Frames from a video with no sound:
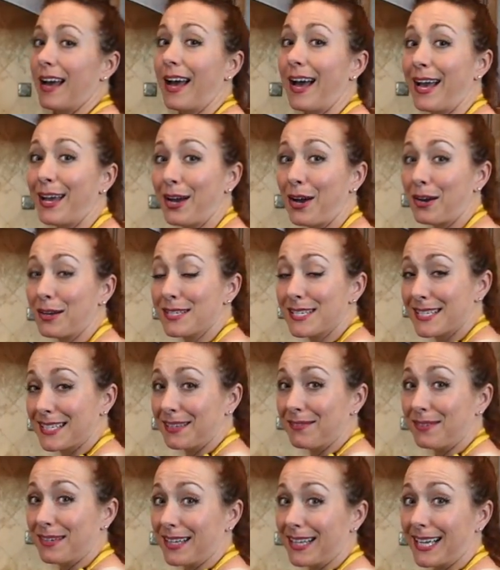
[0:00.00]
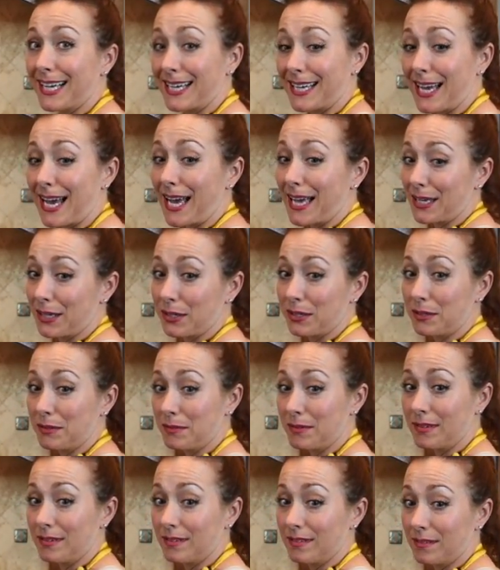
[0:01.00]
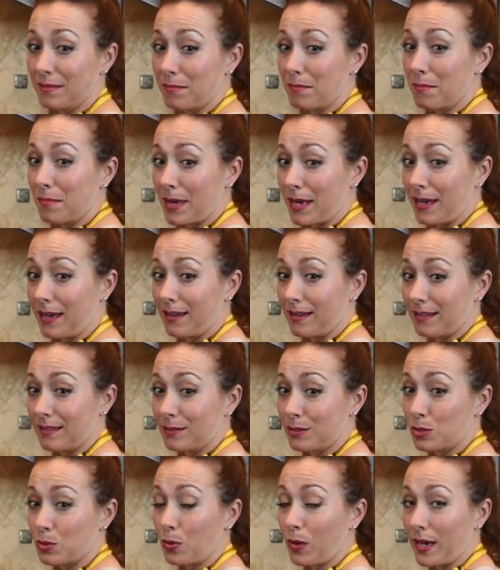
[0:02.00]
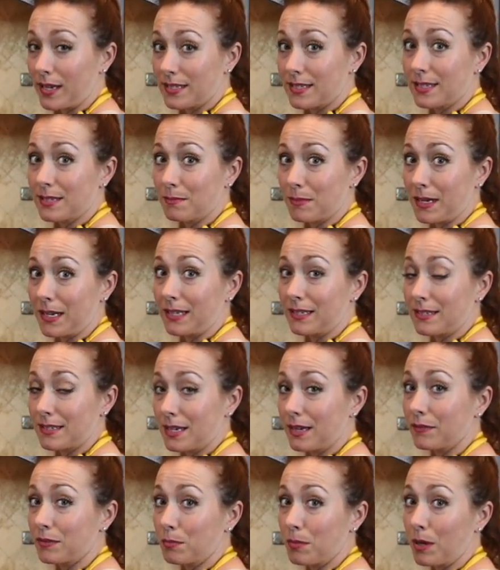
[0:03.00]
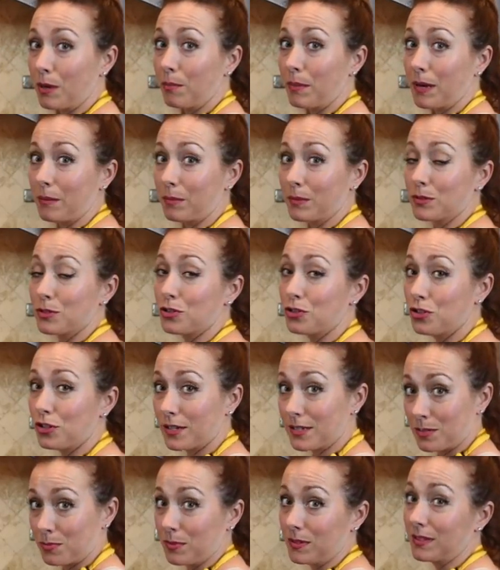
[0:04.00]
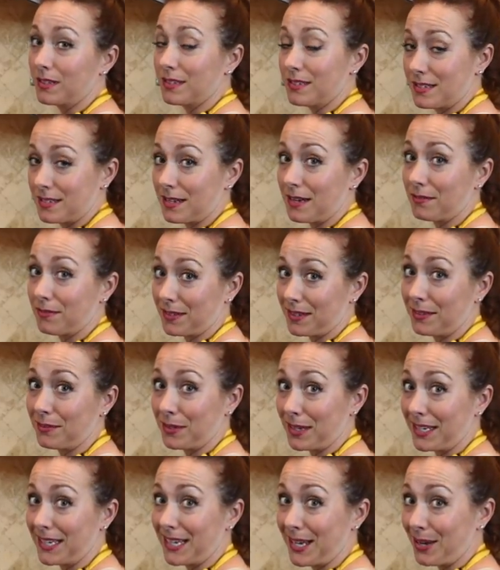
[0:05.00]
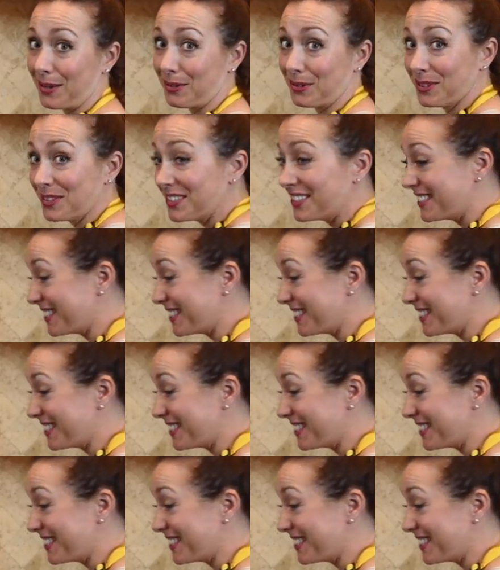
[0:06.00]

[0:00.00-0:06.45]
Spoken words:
I honestly feel like I could make twice as many stuffed bell peppers just with this stuffing right now.